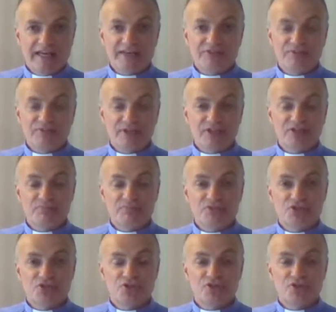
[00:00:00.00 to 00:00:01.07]
welcome
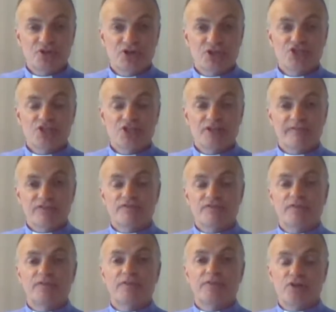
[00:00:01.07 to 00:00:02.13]
to our service for
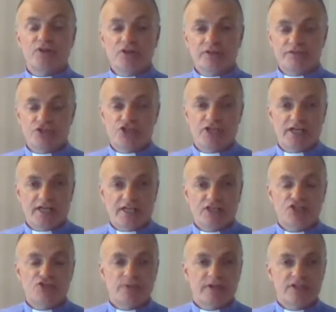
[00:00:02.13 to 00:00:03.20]
the 3rd of July
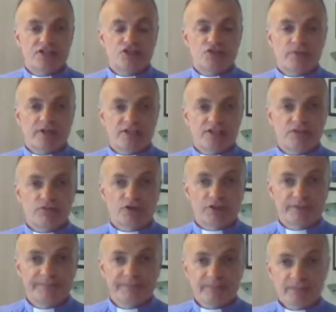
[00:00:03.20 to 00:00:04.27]
2021.
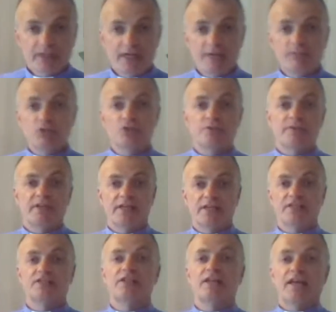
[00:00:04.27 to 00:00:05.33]
I'm going to begin
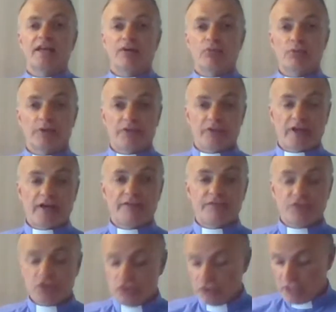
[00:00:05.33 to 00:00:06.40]
today with a
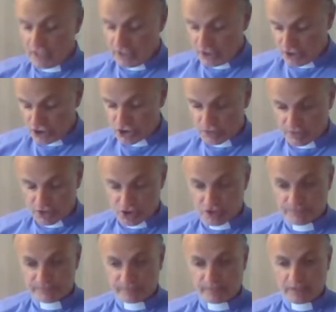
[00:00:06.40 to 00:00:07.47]
few announcements.
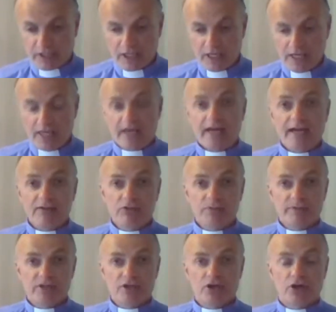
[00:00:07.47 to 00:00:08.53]
I will
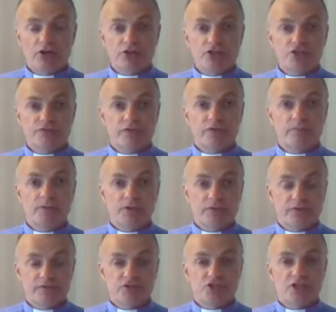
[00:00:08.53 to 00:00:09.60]
be on holidays for the month
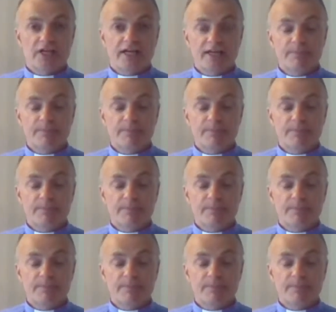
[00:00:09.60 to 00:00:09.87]
of July.